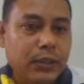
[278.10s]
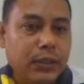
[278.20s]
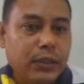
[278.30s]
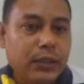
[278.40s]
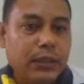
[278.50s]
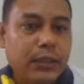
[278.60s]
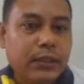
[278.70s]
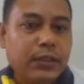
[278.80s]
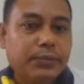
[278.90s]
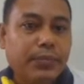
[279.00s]

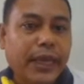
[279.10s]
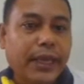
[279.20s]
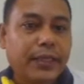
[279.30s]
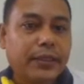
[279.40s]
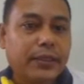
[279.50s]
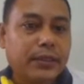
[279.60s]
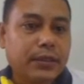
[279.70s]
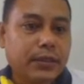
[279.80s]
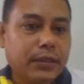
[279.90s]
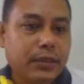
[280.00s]
these packages.
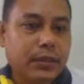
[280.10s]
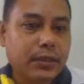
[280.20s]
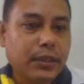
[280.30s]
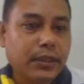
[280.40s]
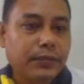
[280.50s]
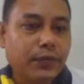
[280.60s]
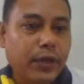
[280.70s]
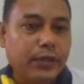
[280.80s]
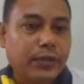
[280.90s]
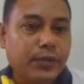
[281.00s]
These
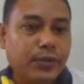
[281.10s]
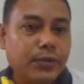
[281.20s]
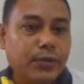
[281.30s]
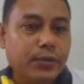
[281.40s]
first two